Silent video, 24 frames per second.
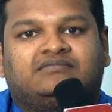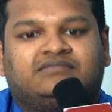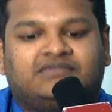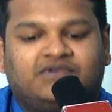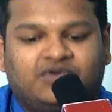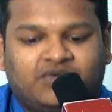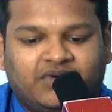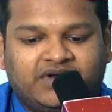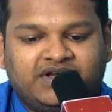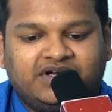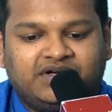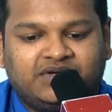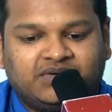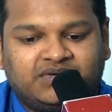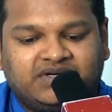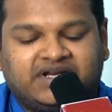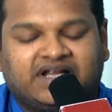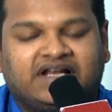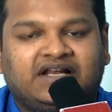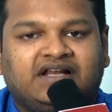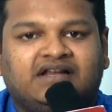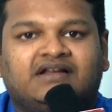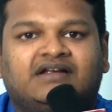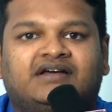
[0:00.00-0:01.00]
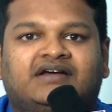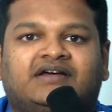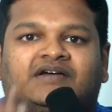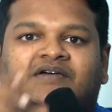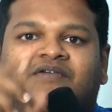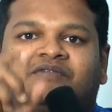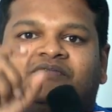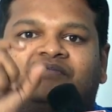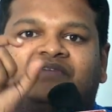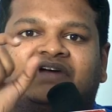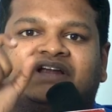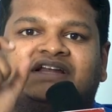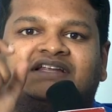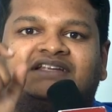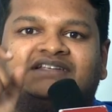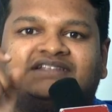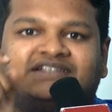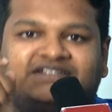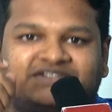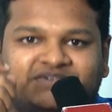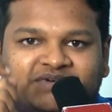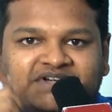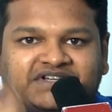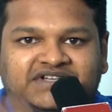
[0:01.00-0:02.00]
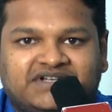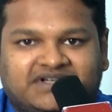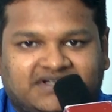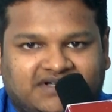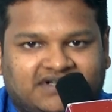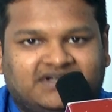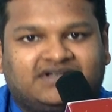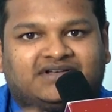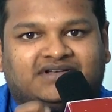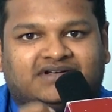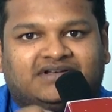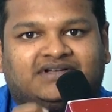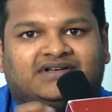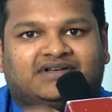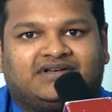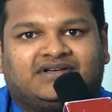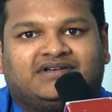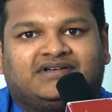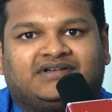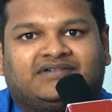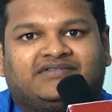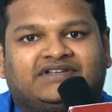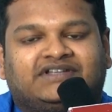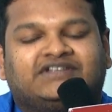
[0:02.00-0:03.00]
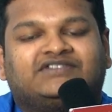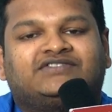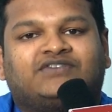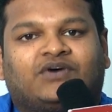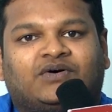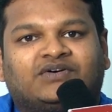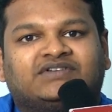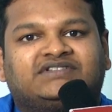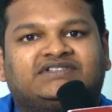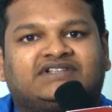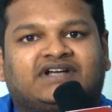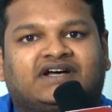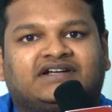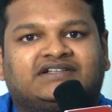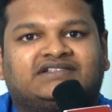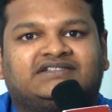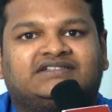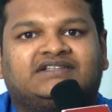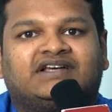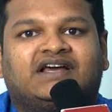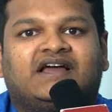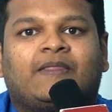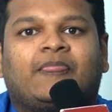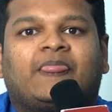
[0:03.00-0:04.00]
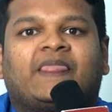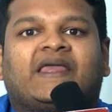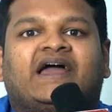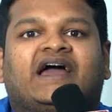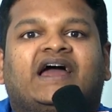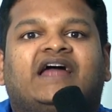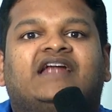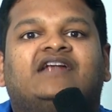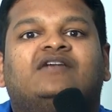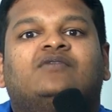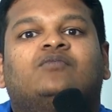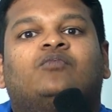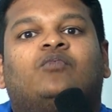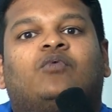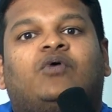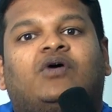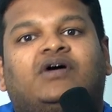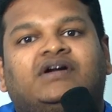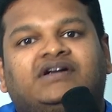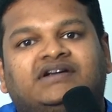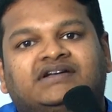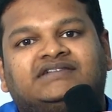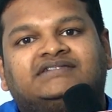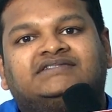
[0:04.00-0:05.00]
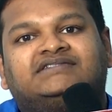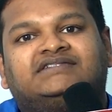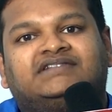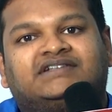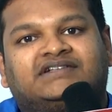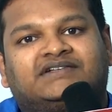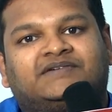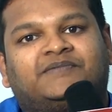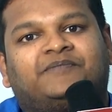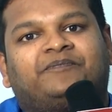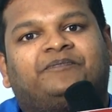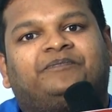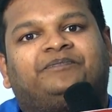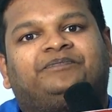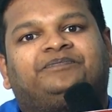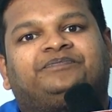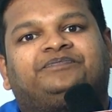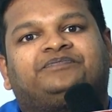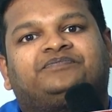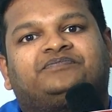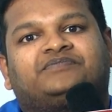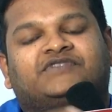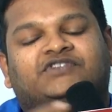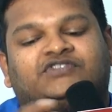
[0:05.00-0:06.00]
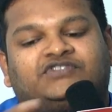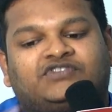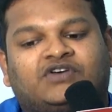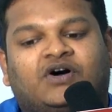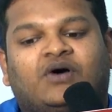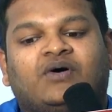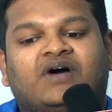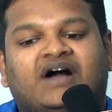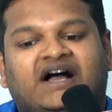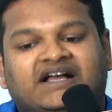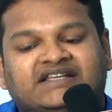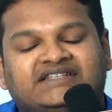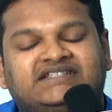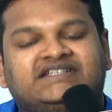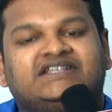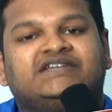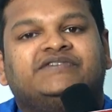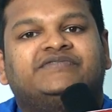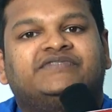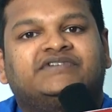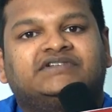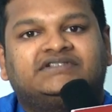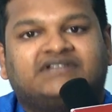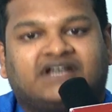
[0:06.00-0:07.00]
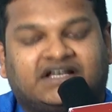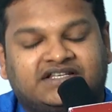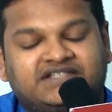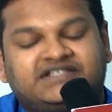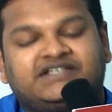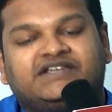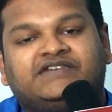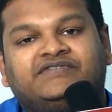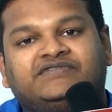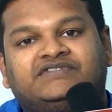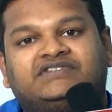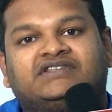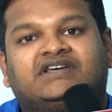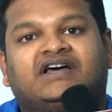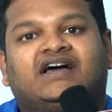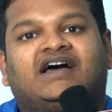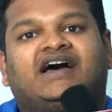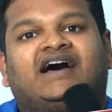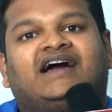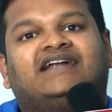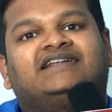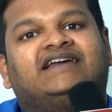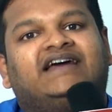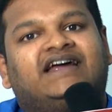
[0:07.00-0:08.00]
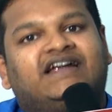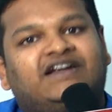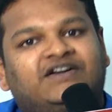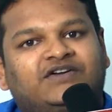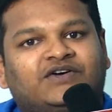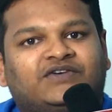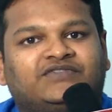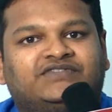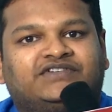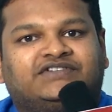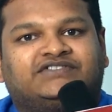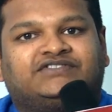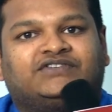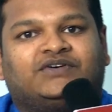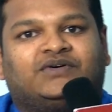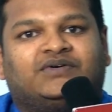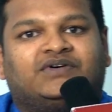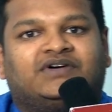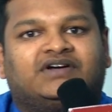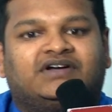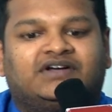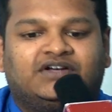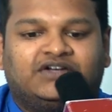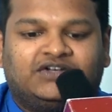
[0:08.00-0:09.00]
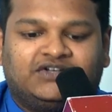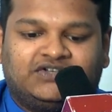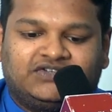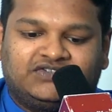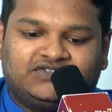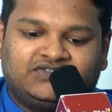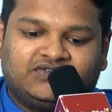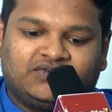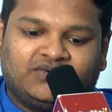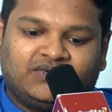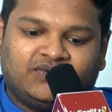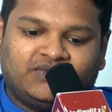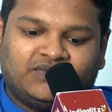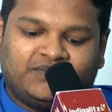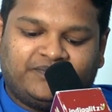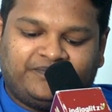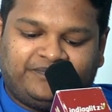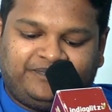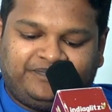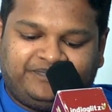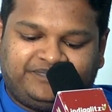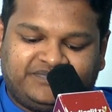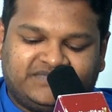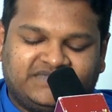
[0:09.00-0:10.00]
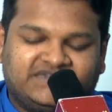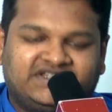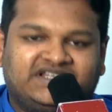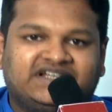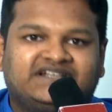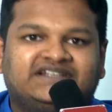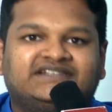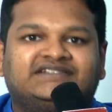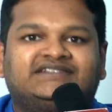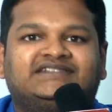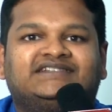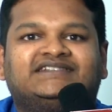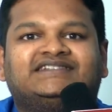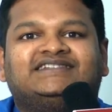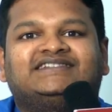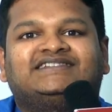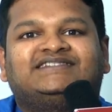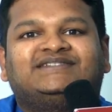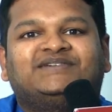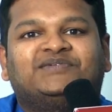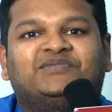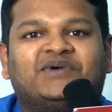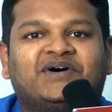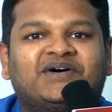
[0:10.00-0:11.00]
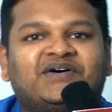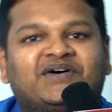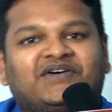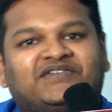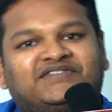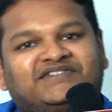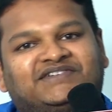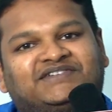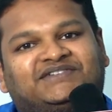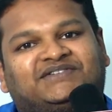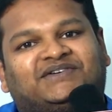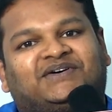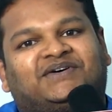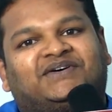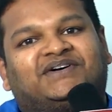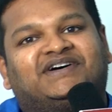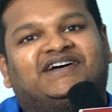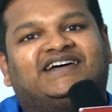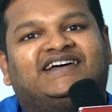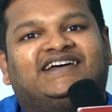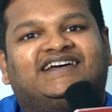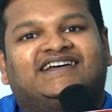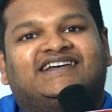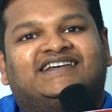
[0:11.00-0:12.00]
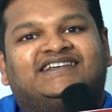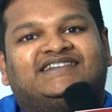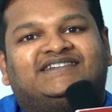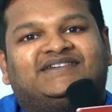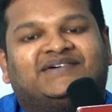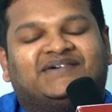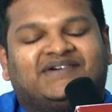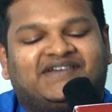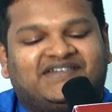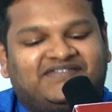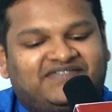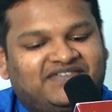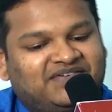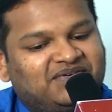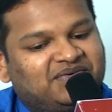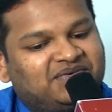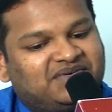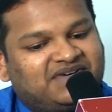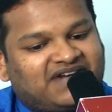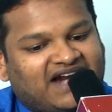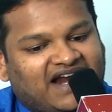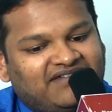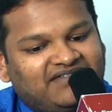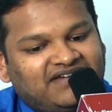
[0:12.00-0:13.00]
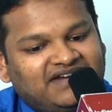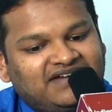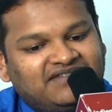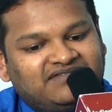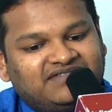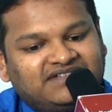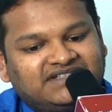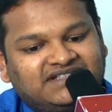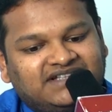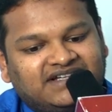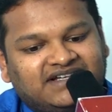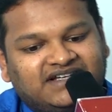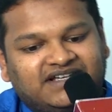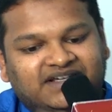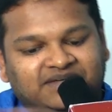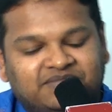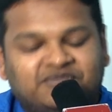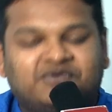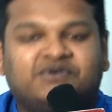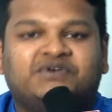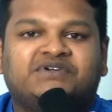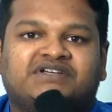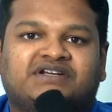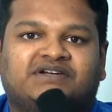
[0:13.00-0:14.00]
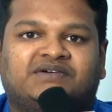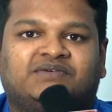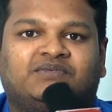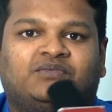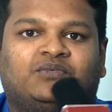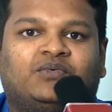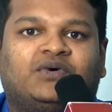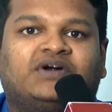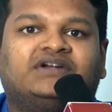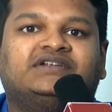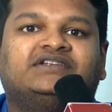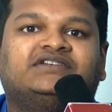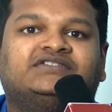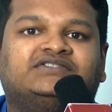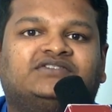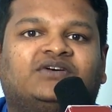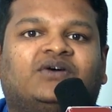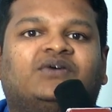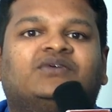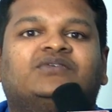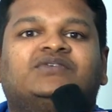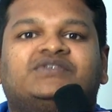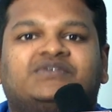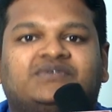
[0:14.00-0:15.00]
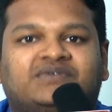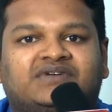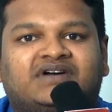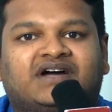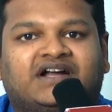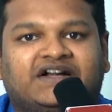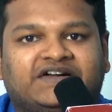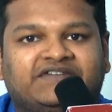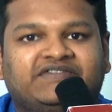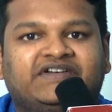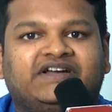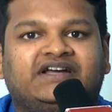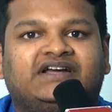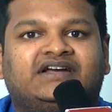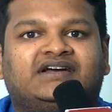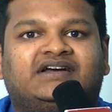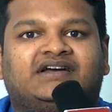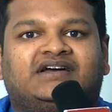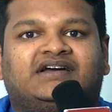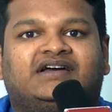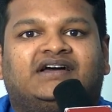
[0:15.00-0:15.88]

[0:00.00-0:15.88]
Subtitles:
going to tell when the situation, when the song starts, and what is the song achieves at the end of the song. So this is the work of the song. So if you travel with the emotion what the song should convey,